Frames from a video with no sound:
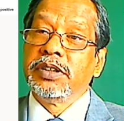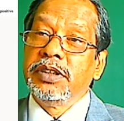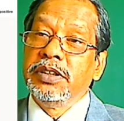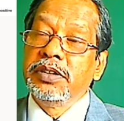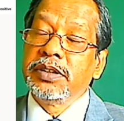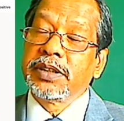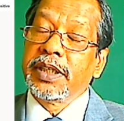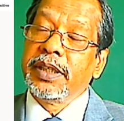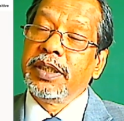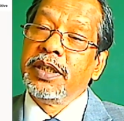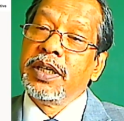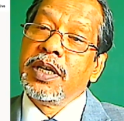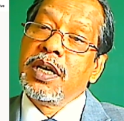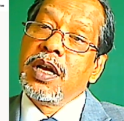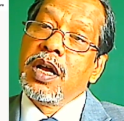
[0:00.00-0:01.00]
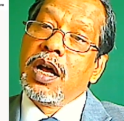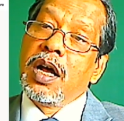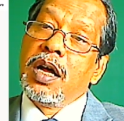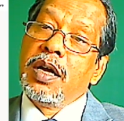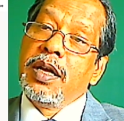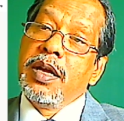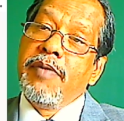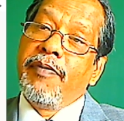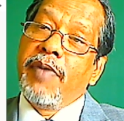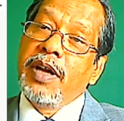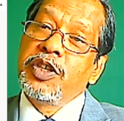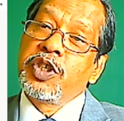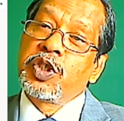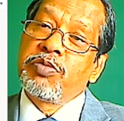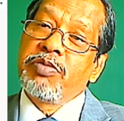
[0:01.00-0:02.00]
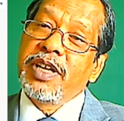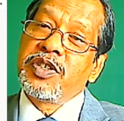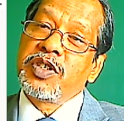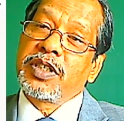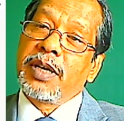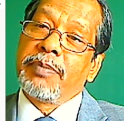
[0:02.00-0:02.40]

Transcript: You say, if I stretch it